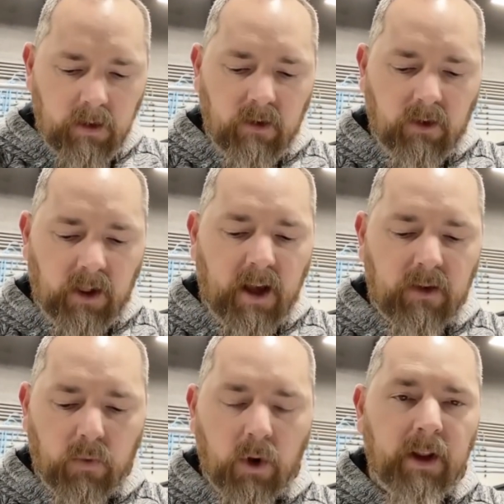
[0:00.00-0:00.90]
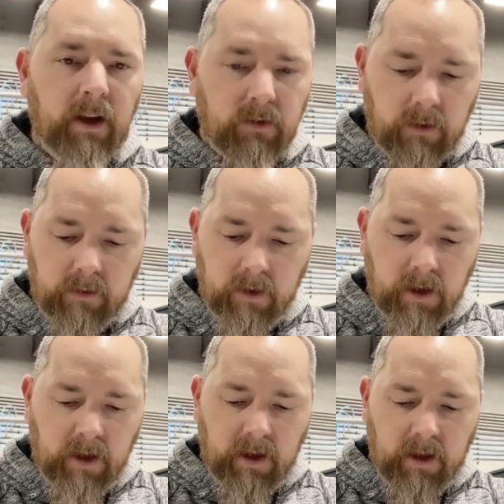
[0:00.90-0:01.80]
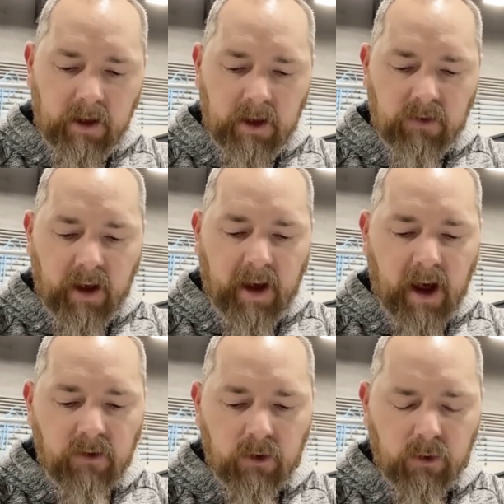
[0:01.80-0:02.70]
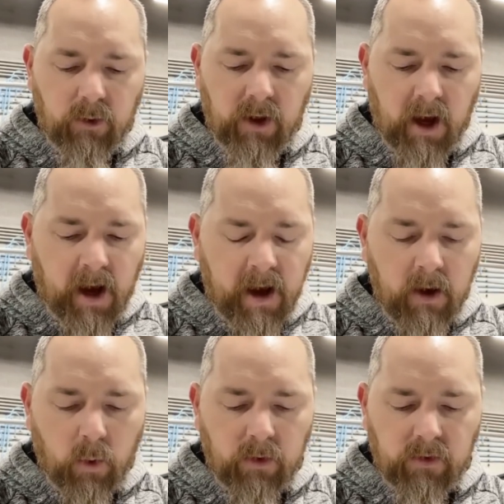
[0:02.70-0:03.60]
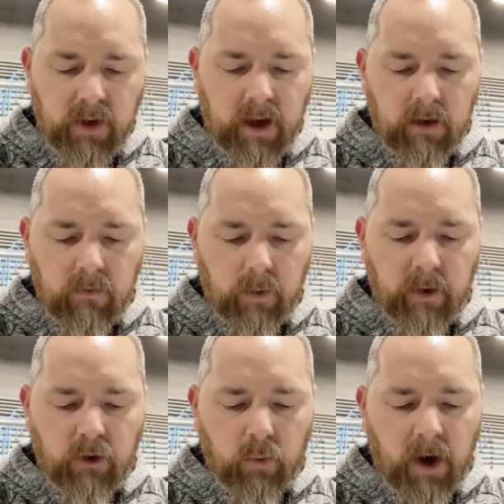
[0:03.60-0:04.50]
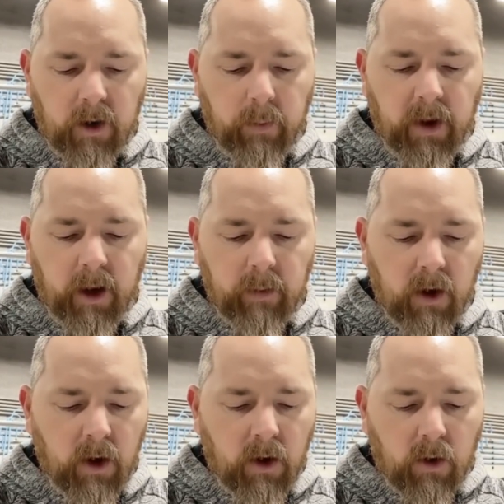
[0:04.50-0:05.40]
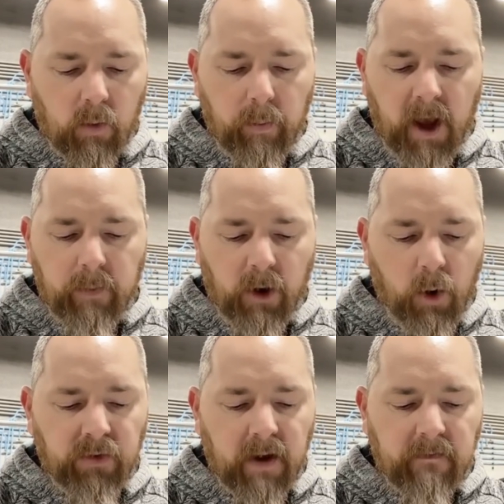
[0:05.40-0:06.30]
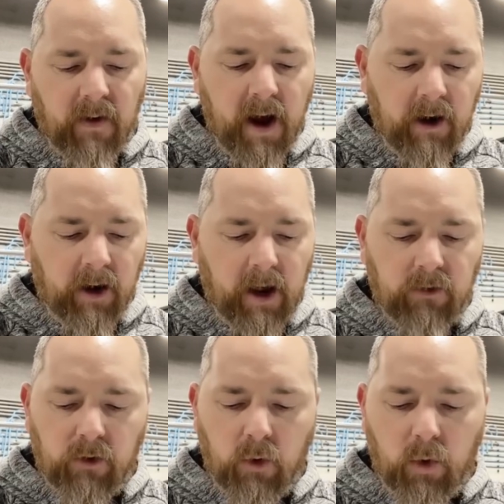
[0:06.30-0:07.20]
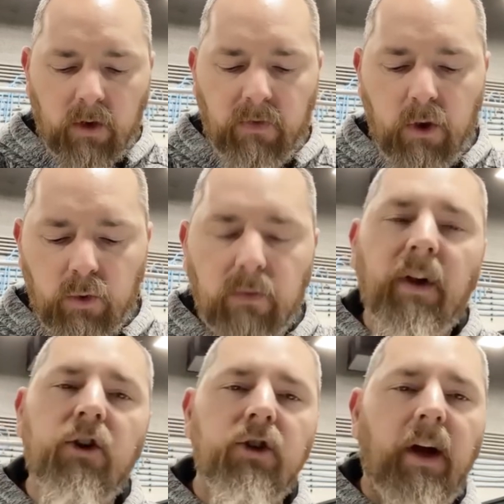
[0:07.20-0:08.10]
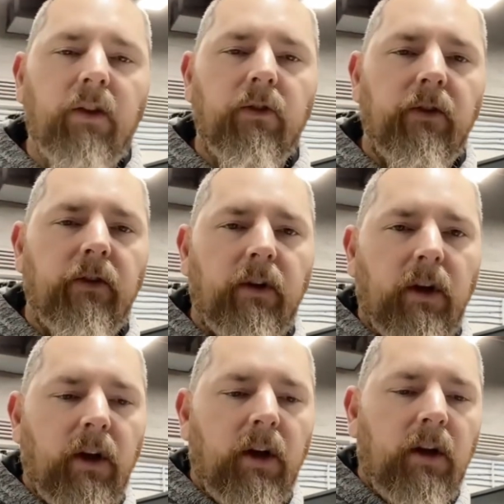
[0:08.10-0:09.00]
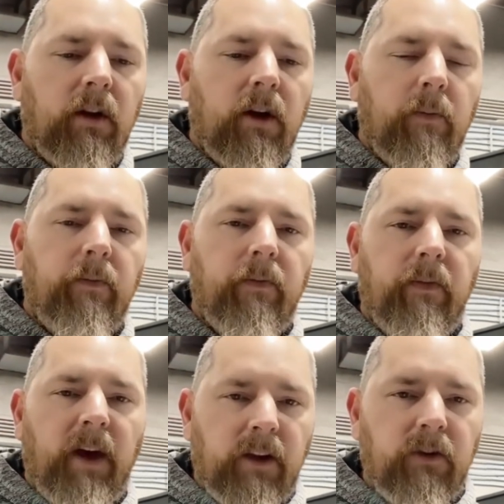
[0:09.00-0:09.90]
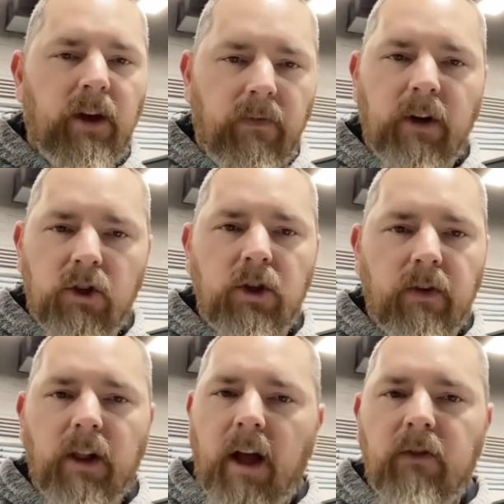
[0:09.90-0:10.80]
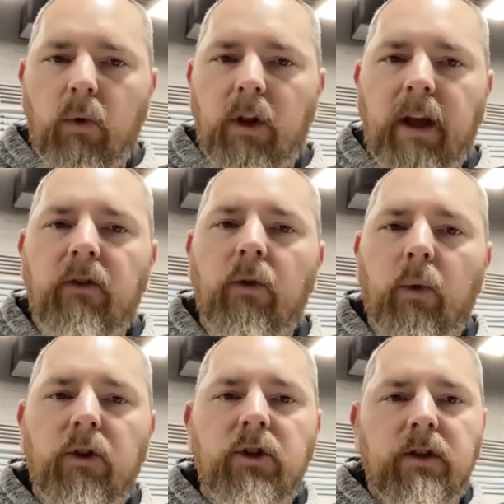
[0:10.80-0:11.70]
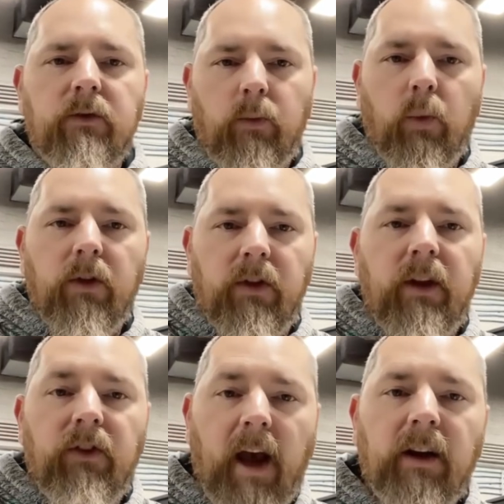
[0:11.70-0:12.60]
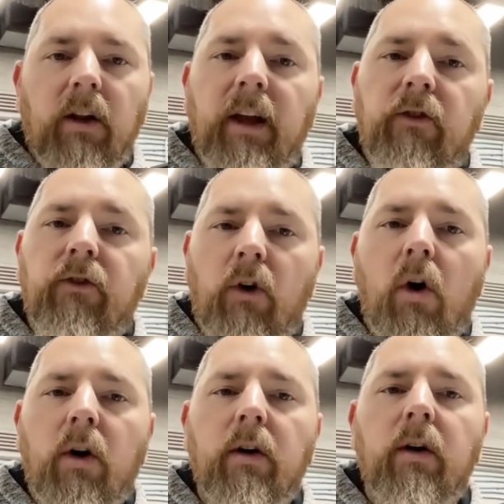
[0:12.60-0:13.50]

The class 4 laser is a hazard to the eye or skin from the direct beam, may pose a fire hazard or diffuse reflection hazard. That's the definition of a class 4 laser, which is what these handheld lasers are.